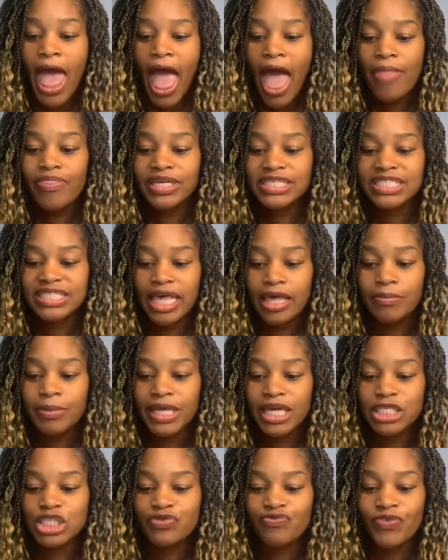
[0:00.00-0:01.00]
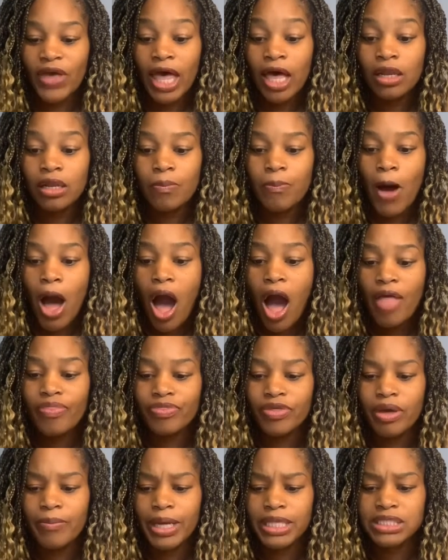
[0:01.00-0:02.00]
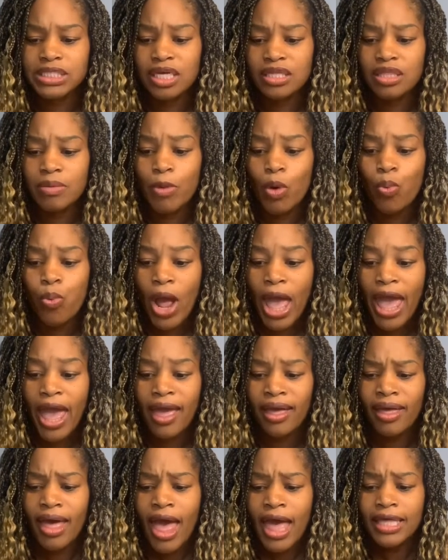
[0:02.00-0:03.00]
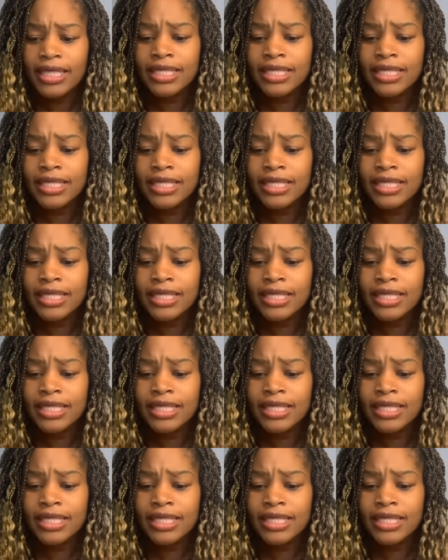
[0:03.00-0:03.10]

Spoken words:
and the Sabeans fell upon them and took them away.